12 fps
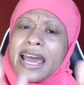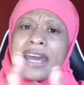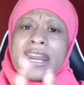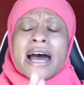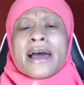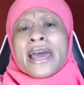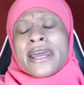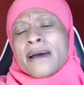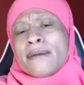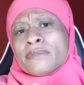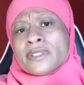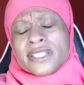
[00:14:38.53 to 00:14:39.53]
and i and
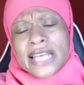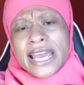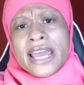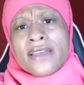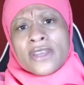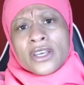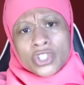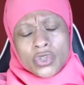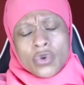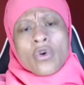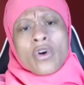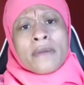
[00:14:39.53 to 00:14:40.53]
i'm saying this
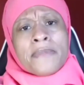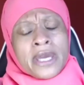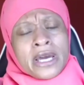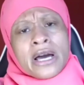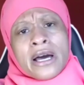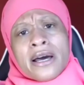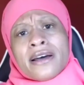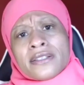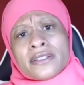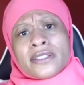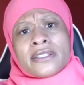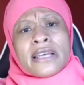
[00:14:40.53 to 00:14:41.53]
story
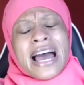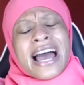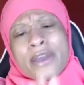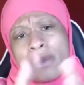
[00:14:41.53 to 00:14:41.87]
because I,